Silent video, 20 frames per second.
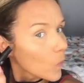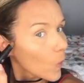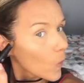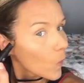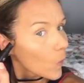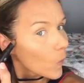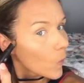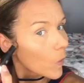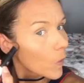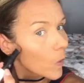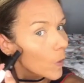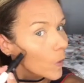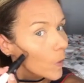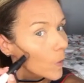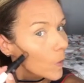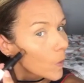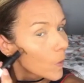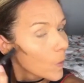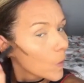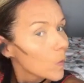I go
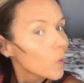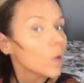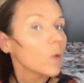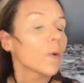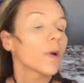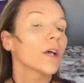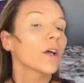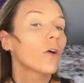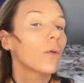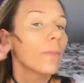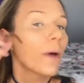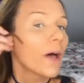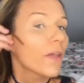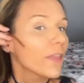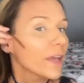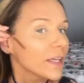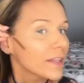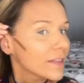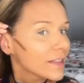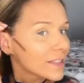there. You wanna go
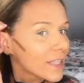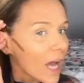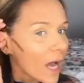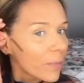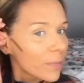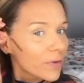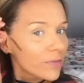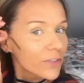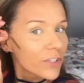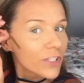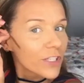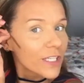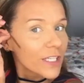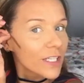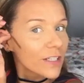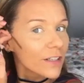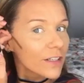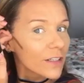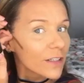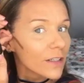about like the top of your
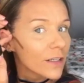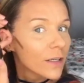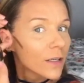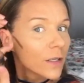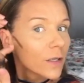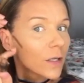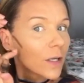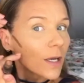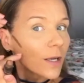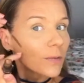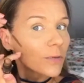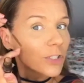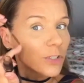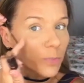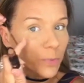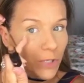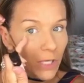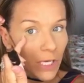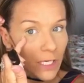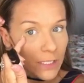ear and
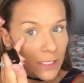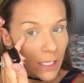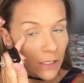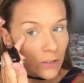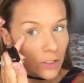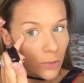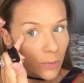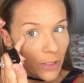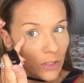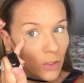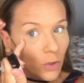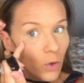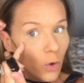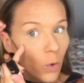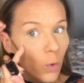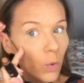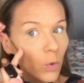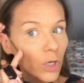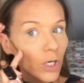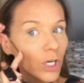just bring it down to about the
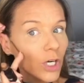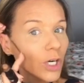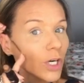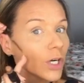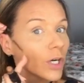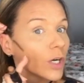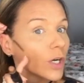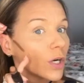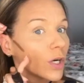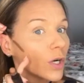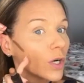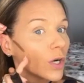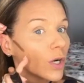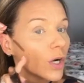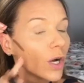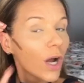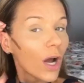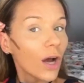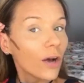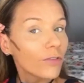corner
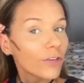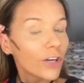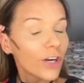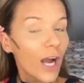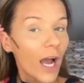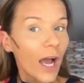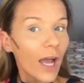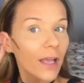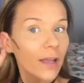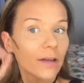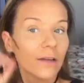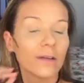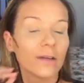of your eye,